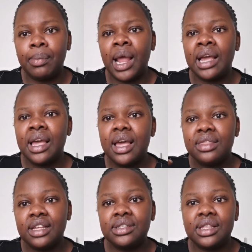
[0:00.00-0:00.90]
I'm like,
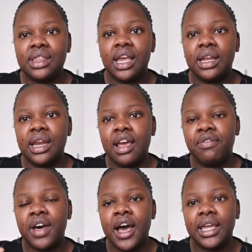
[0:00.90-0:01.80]
that's the thing.
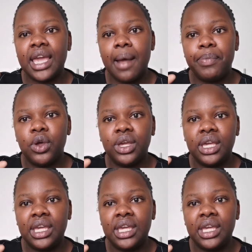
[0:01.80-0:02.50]
Never cap your